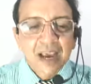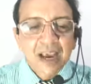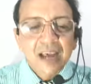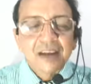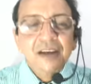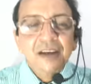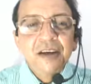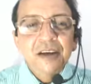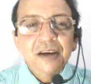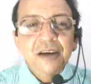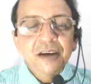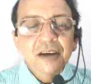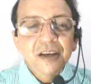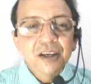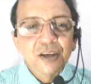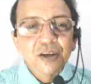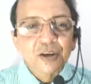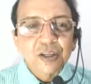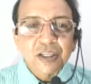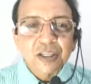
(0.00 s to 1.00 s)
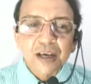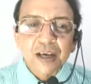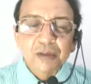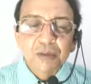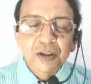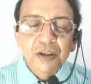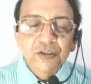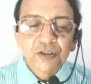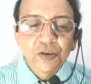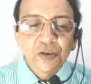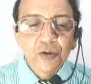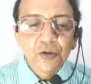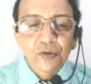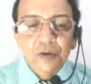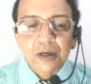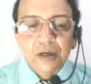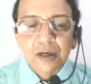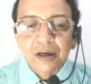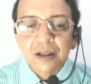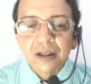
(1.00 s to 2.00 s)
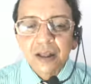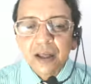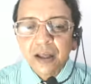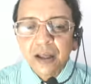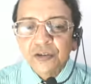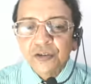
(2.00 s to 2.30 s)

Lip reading: And here your time is over.